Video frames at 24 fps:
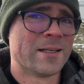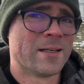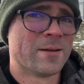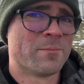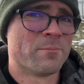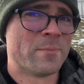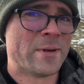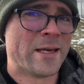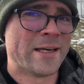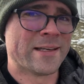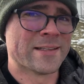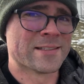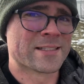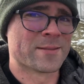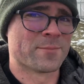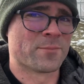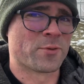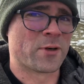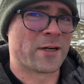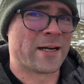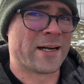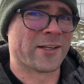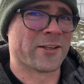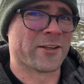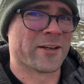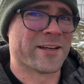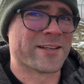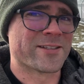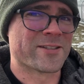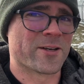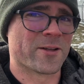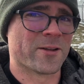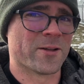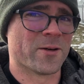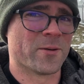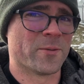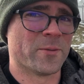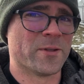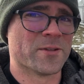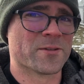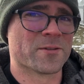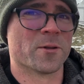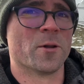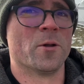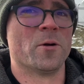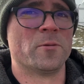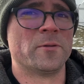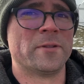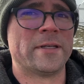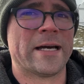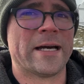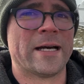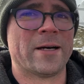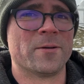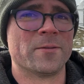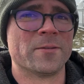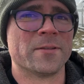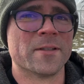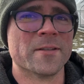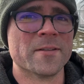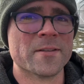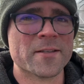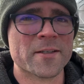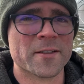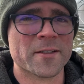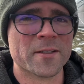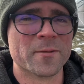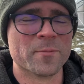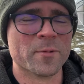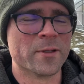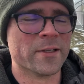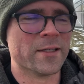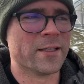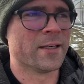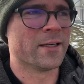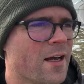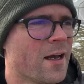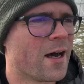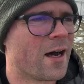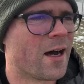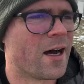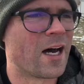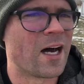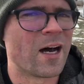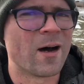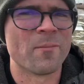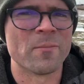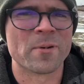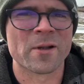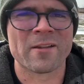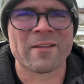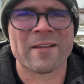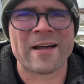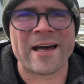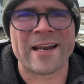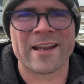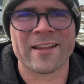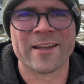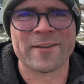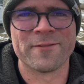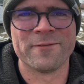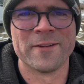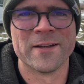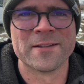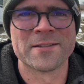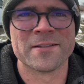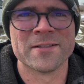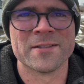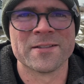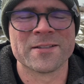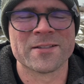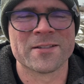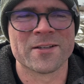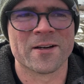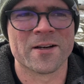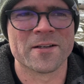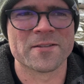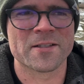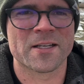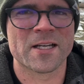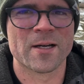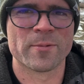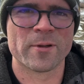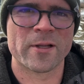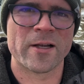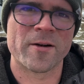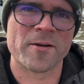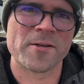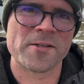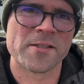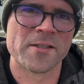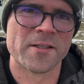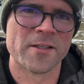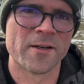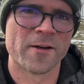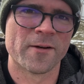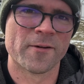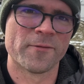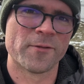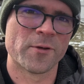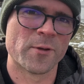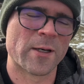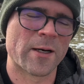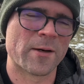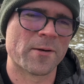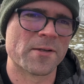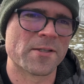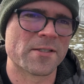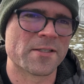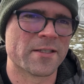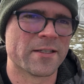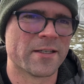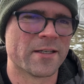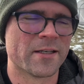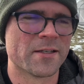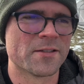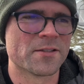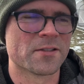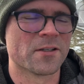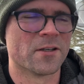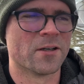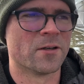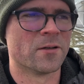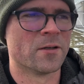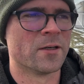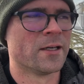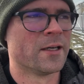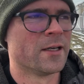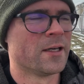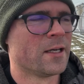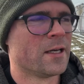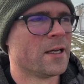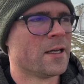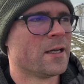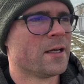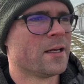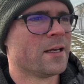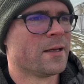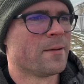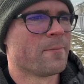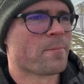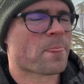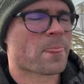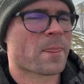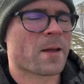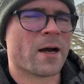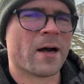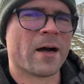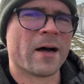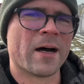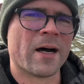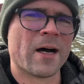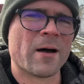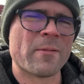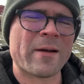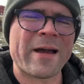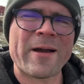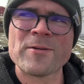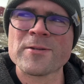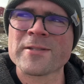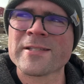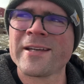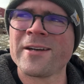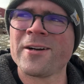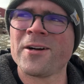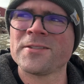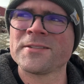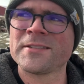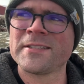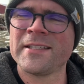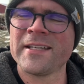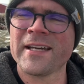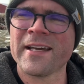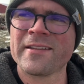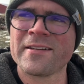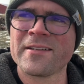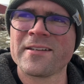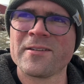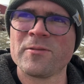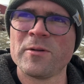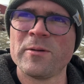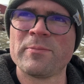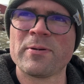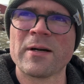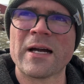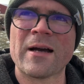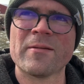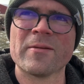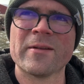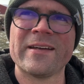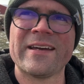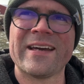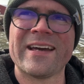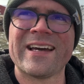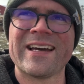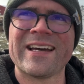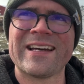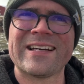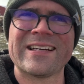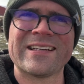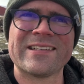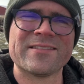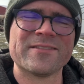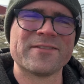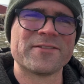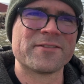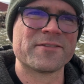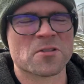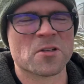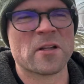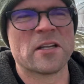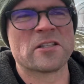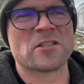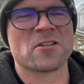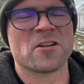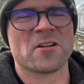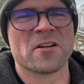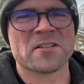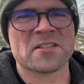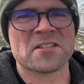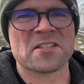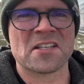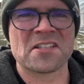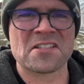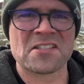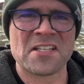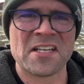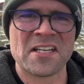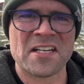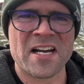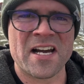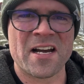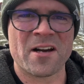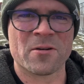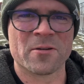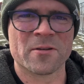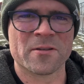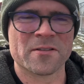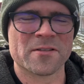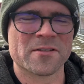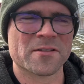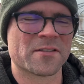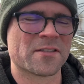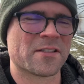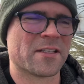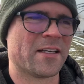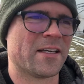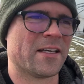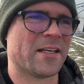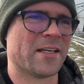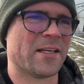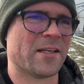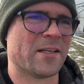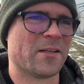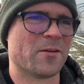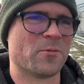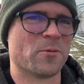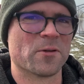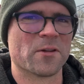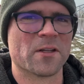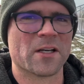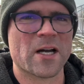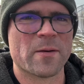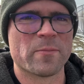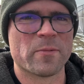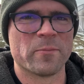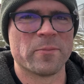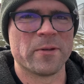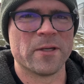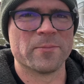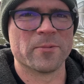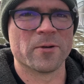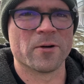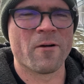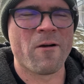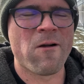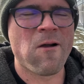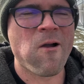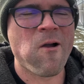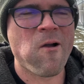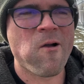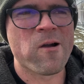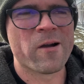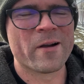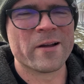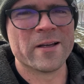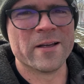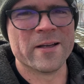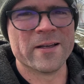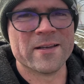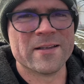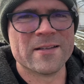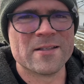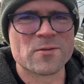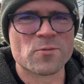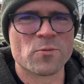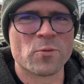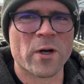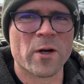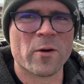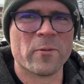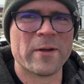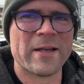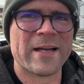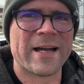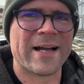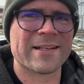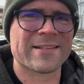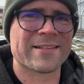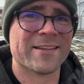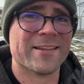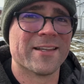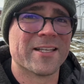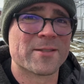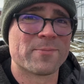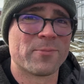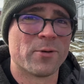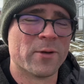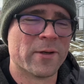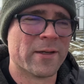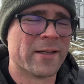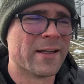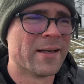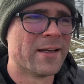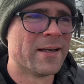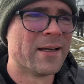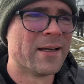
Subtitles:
making some progress, although we slowed down considerably, but a lot of like fits and starts, a couple hours here, a few hours there. So I would say altogether we probably have, so let's call it 16 hours, and with a couple people is where we got to this point.